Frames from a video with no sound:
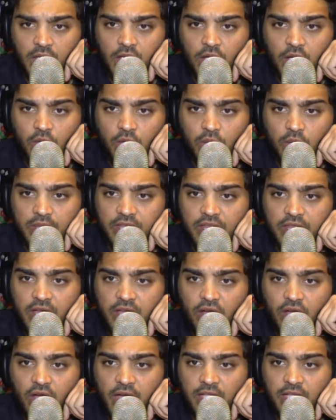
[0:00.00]
Whether they
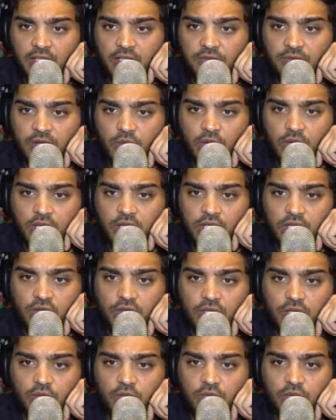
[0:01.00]
are actively working on
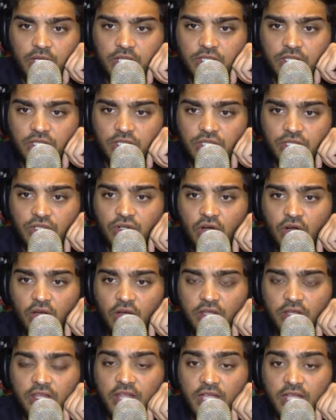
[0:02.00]
their weaknesses rather
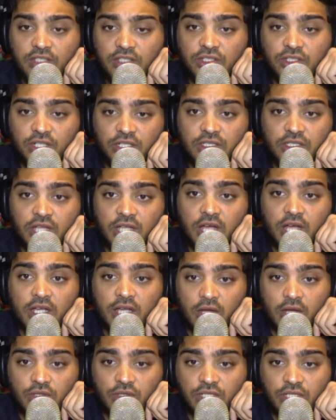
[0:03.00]
than just
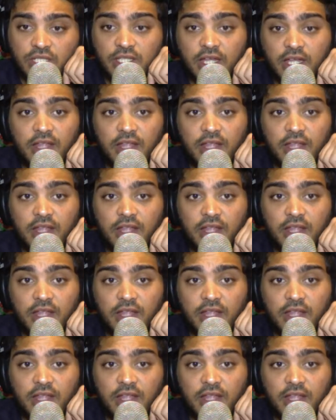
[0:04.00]
coaching.